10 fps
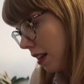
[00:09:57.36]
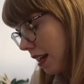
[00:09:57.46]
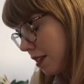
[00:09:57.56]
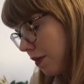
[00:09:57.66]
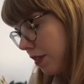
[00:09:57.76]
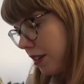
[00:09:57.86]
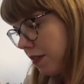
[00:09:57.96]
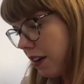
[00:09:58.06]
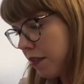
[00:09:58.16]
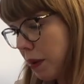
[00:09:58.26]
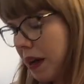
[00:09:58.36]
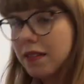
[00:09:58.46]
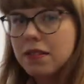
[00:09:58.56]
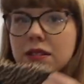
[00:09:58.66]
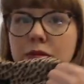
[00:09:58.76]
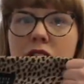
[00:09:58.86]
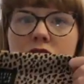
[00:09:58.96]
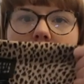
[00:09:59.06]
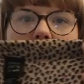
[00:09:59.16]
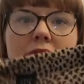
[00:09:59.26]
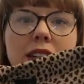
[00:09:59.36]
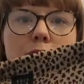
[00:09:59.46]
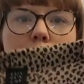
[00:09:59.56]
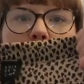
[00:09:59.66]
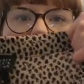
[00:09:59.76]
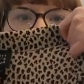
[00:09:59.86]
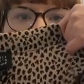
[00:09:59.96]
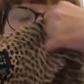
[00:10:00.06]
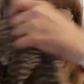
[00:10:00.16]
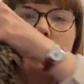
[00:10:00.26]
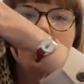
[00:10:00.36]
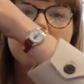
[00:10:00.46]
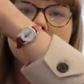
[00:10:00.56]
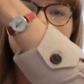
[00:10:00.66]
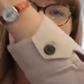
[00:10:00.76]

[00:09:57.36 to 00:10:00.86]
That's £55, which I feel like is more acceptable because